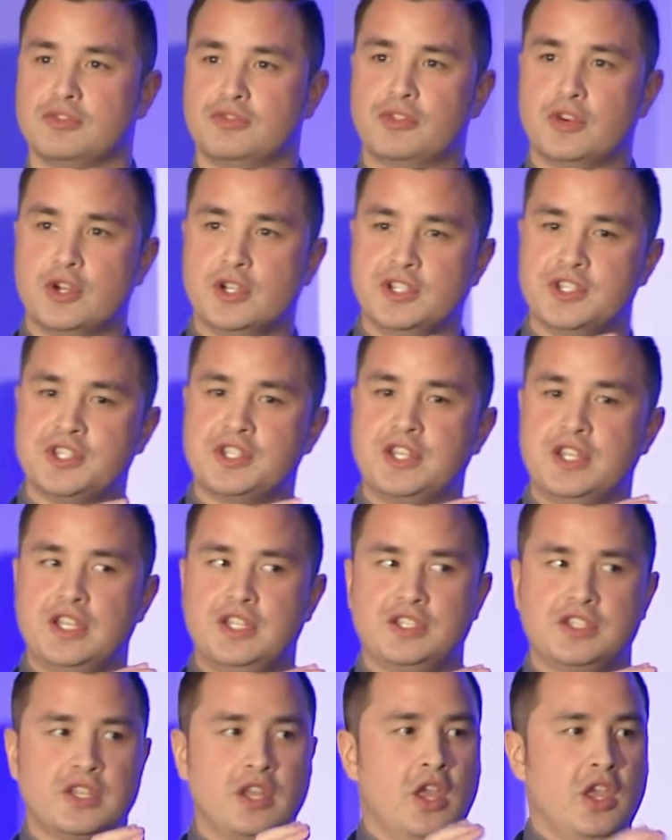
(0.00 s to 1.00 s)
For
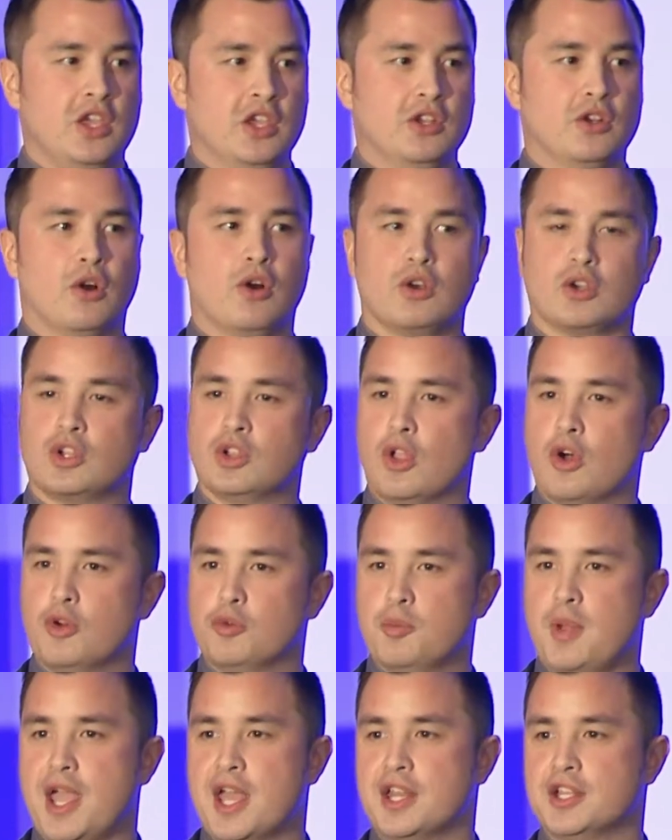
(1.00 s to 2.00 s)
instance, a
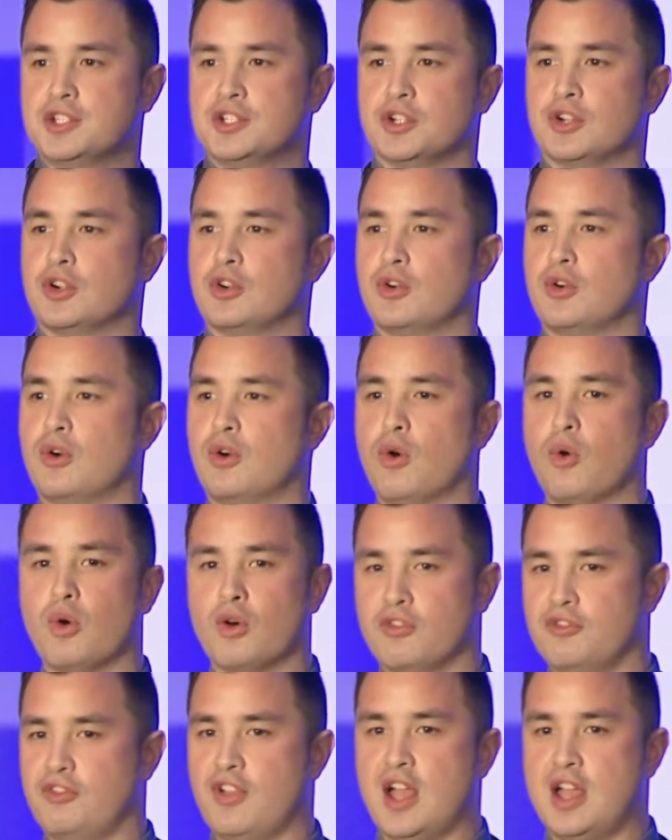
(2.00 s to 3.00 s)
clone manager
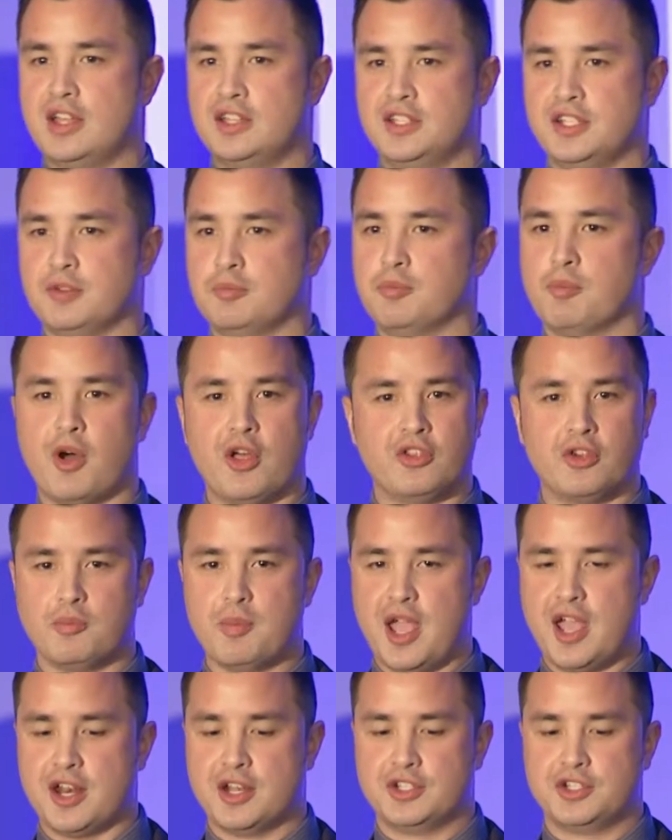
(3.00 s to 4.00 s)
or a veg and mother
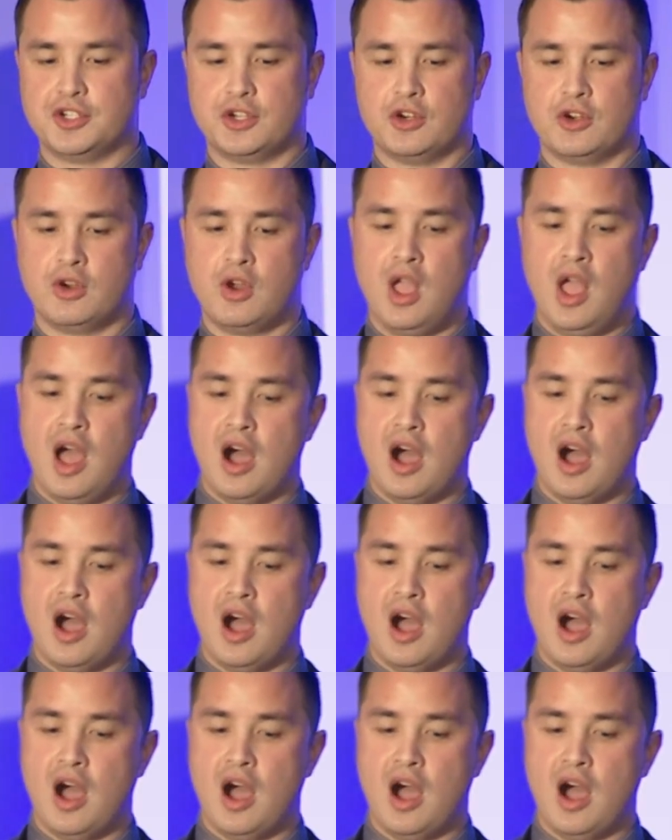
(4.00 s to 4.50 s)
manager,